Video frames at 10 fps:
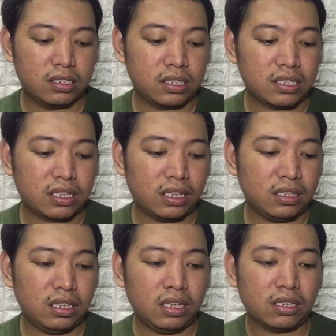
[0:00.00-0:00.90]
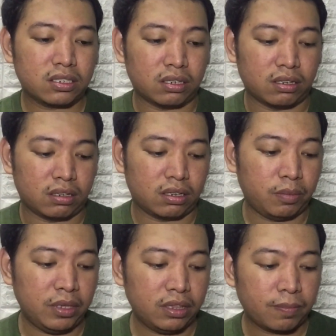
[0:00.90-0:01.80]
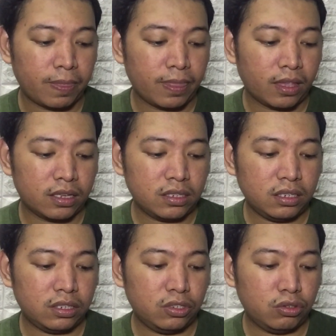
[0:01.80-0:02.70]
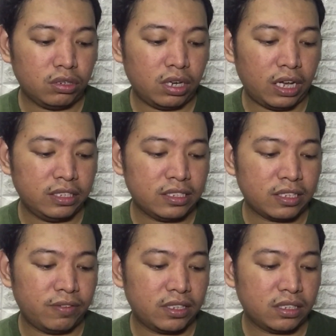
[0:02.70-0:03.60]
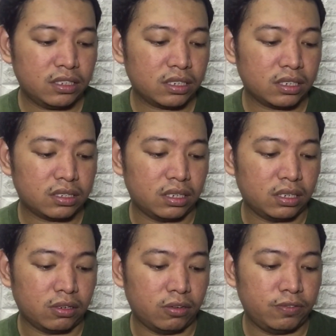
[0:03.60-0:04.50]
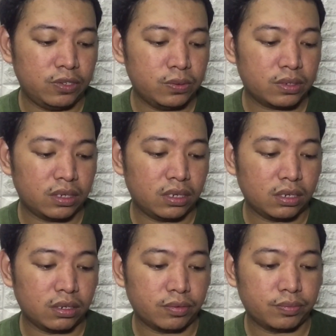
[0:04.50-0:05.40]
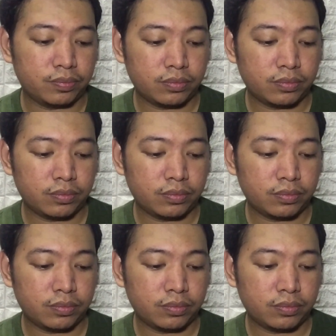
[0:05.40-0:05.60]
Since handy nga siya, I mean, kasi yung disadvantage kasi of using